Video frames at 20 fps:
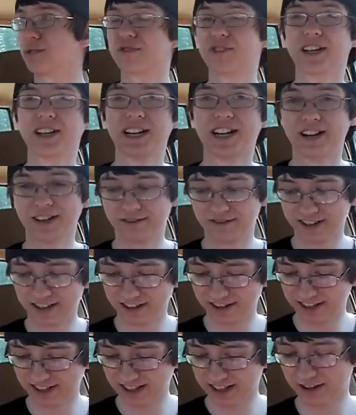we'll find out. If
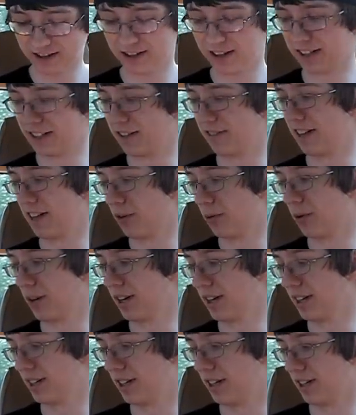anything, I'll uh, give that
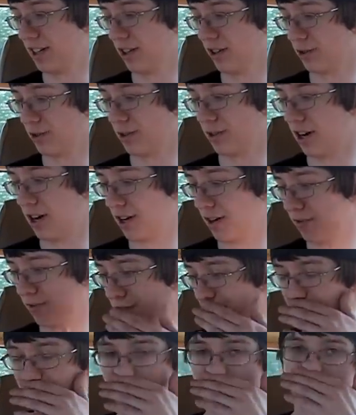away in another uh,
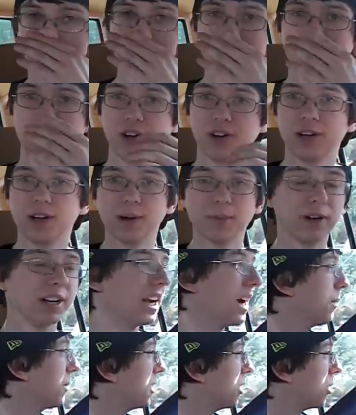video as well. But
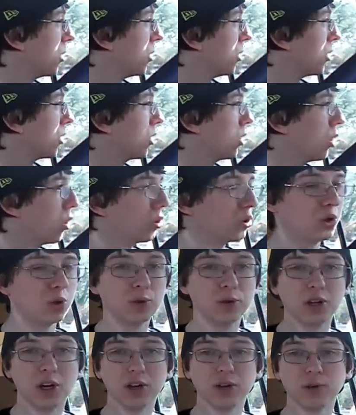yeah, I'm going to go
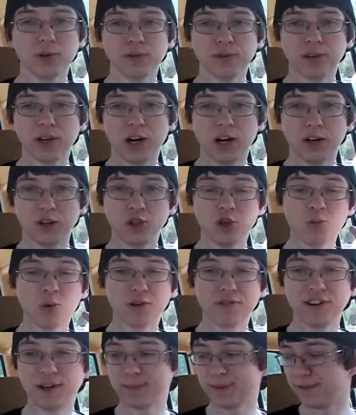to another, uh, two
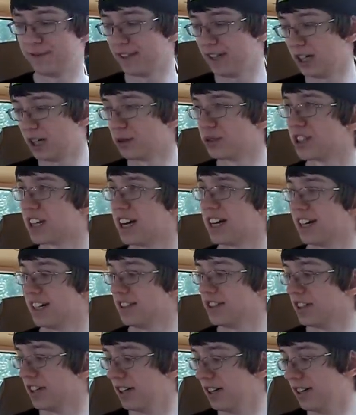more family videos,
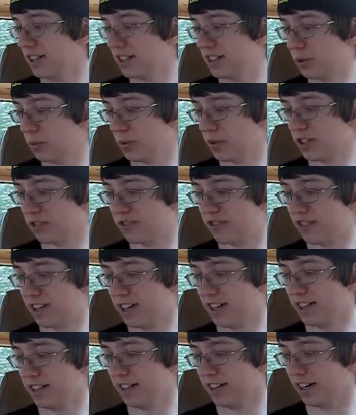guys, see what we can
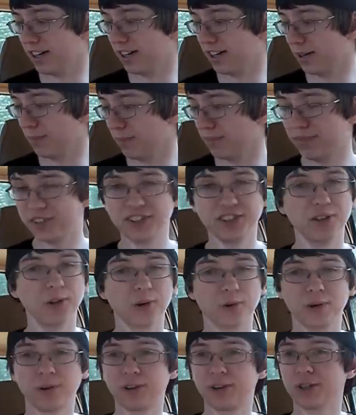find. Um,
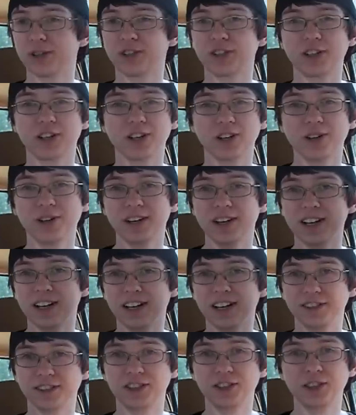still good to go.
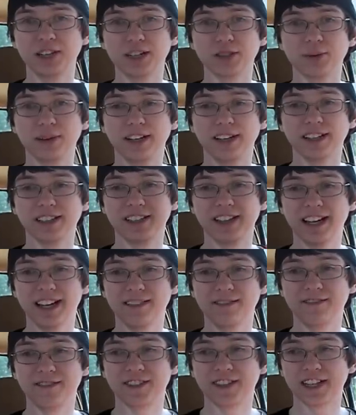I'll see you guys when I get to
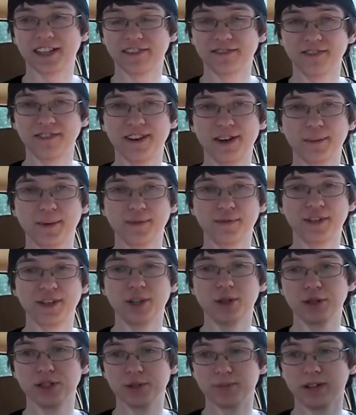that second family
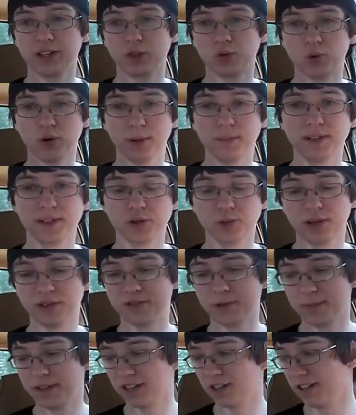video. It's about 20 minutes away
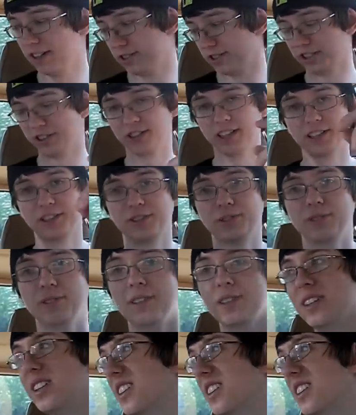from here, and I'll see you guys soon.